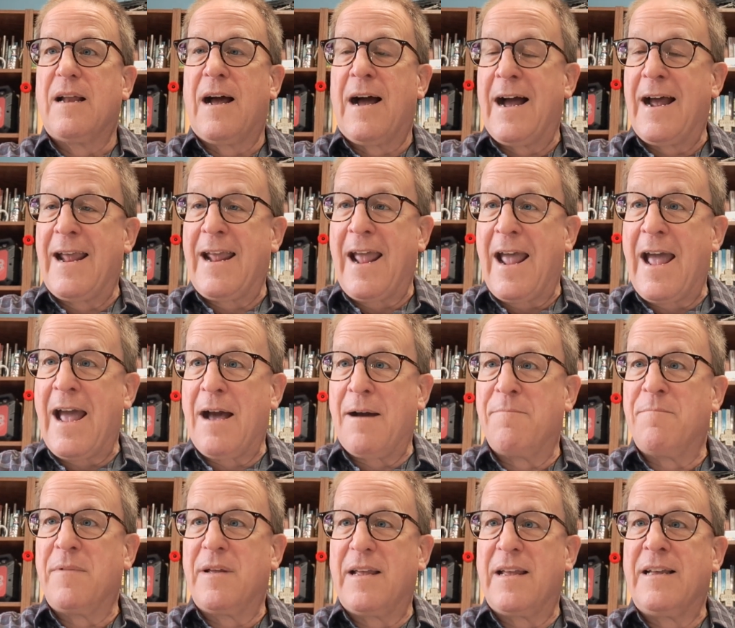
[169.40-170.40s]
I
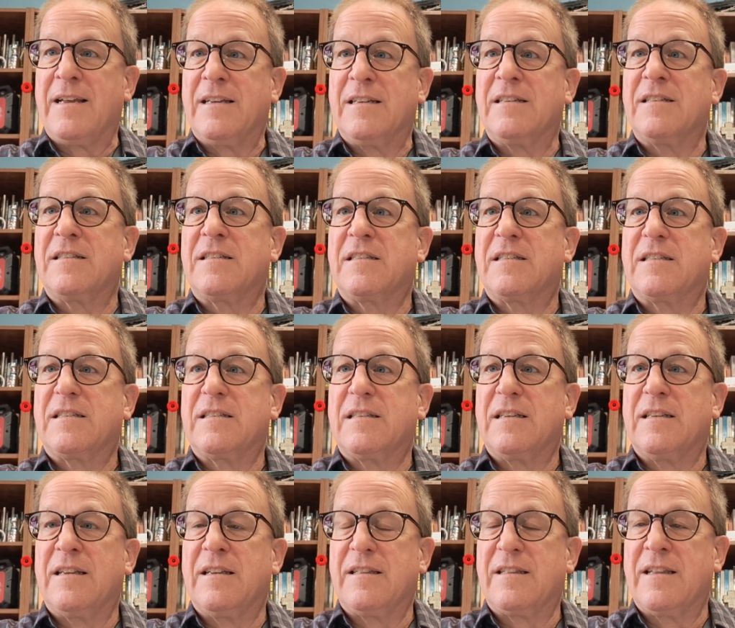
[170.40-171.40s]
am is
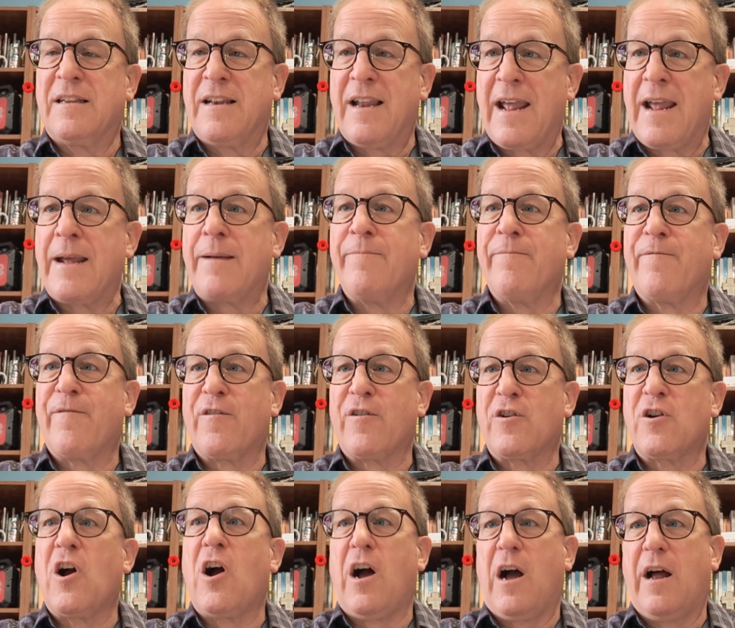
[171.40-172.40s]
the name for
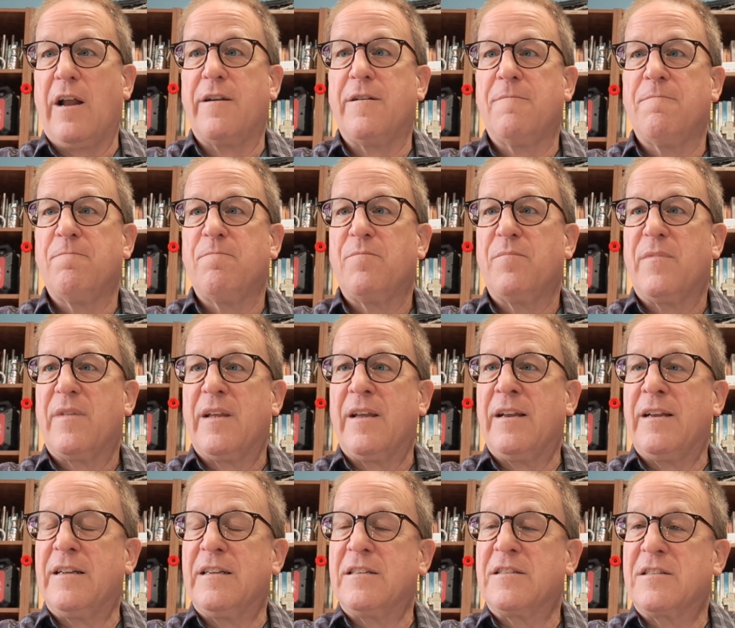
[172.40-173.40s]
God.
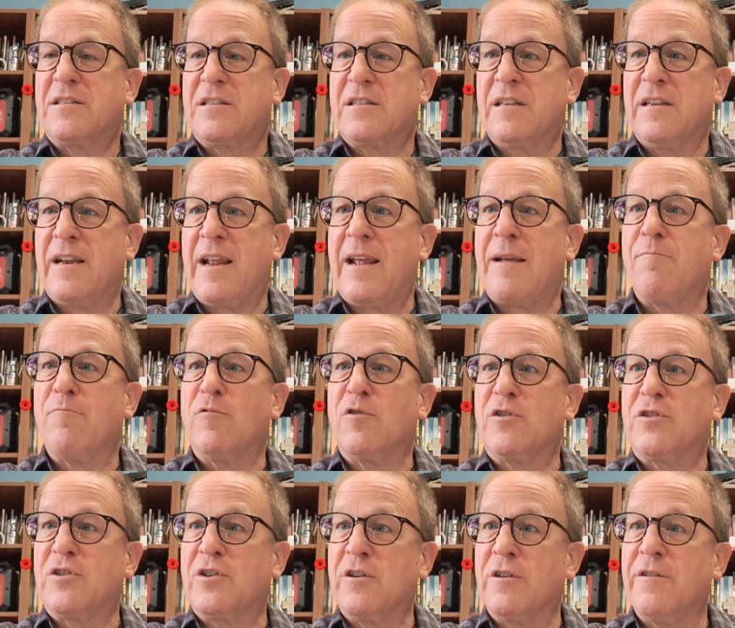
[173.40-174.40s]
It is the name
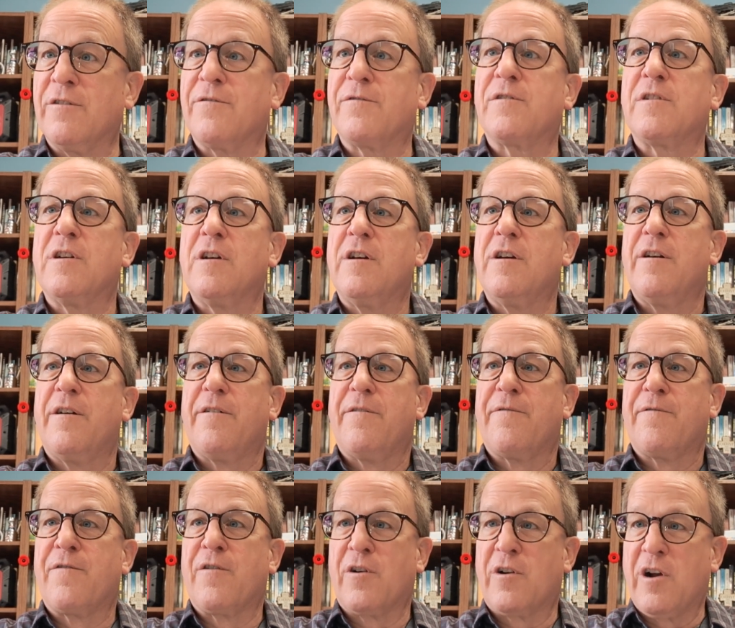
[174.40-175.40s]
reserved
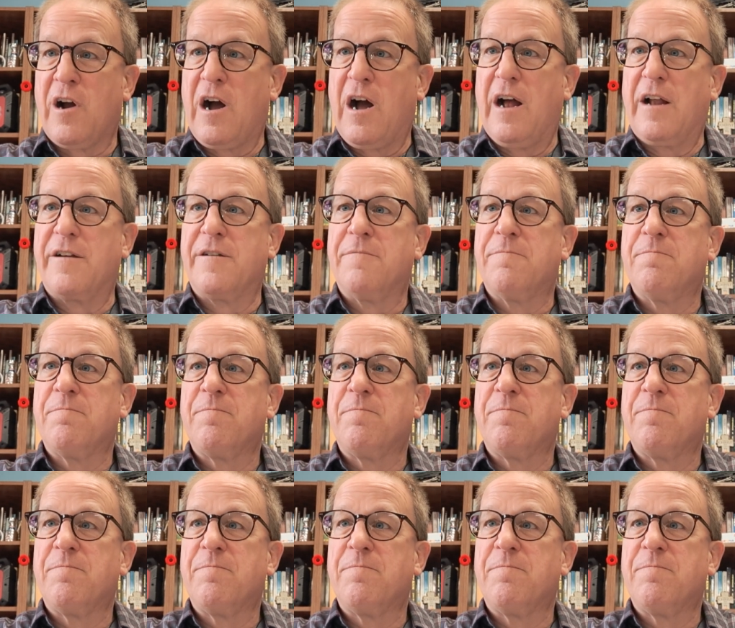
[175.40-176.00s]
for God.